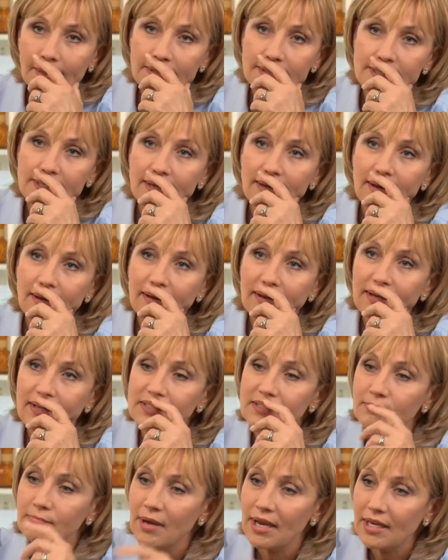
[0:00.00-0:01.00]

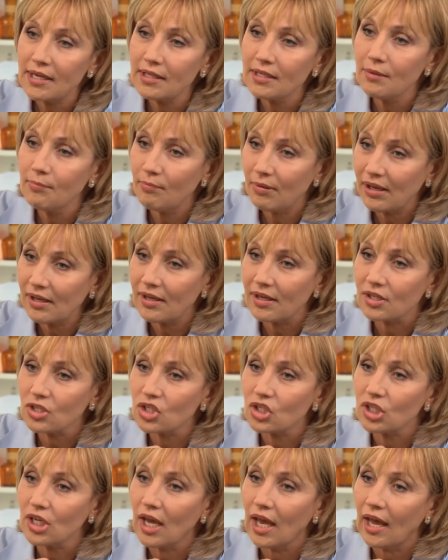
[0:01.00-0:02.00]
It's making the
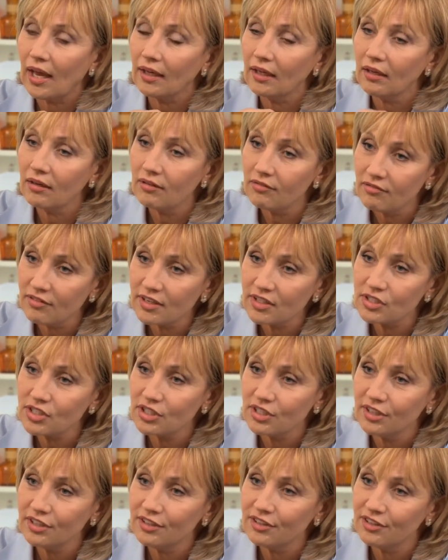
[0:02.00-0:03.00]
pitch and
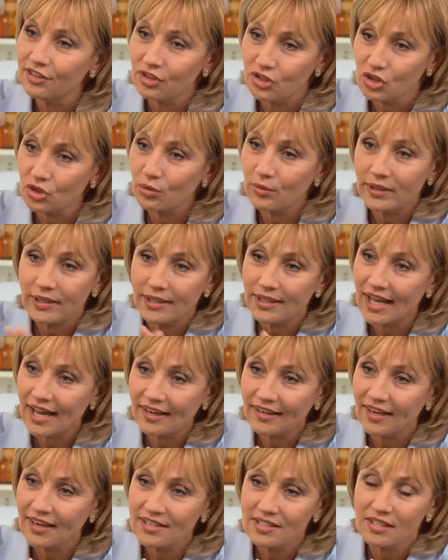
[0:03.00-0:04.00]
convincing the jury, in
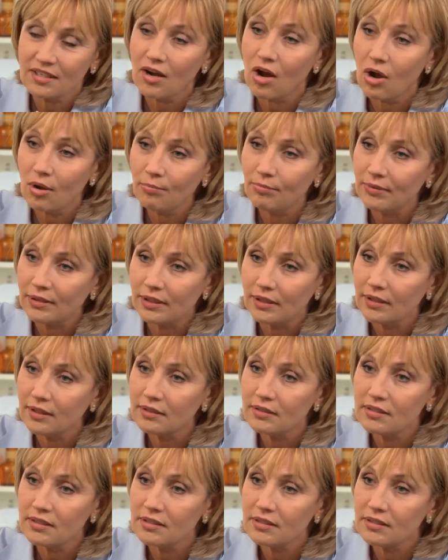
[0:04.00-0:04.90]
that case, a company,